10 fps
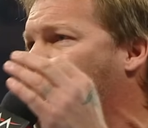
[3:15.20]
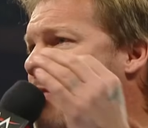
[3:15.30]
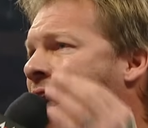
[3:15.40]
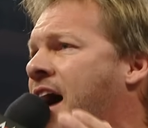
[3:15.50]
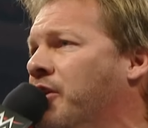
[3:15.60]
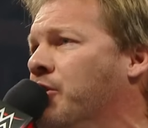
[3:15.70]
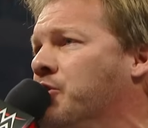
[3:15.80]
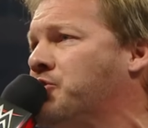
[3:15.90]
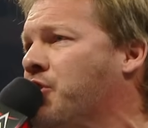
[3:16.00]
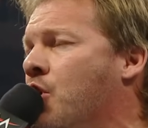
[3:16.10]
it
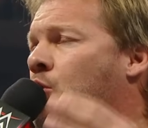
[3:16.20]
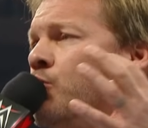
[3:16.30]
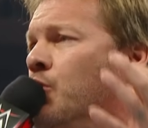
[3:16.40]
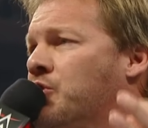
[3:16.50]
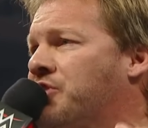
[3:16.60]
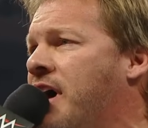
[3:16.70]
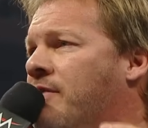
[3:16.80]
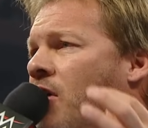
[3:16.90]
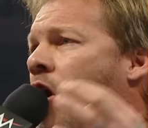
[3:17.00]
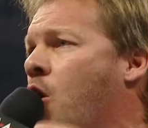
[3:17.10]
matters, Rusev
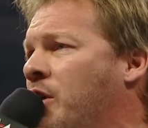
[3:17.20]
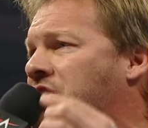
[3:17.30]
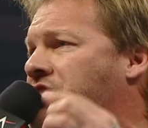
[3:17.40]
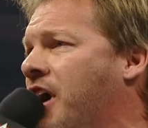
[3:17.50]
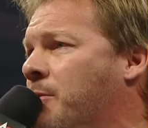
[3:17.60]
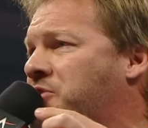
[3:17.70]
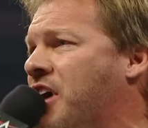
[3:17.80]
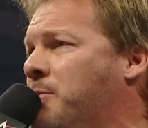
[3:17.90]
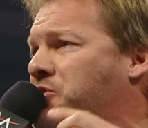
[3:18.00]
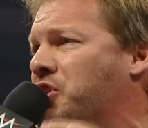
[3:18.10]
always comes
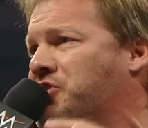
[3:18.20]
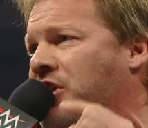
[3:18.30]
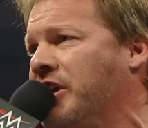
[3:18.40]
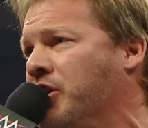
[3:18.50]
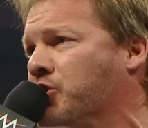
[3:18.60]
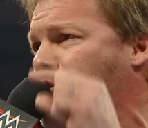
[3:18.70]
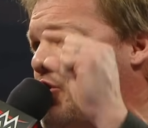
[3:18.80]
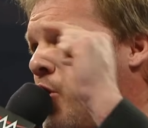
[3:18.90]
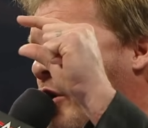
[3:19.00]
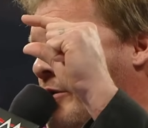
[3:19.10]
up just a little
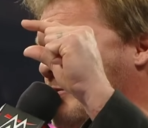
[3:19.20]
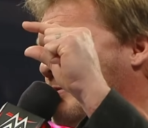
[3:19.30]
short.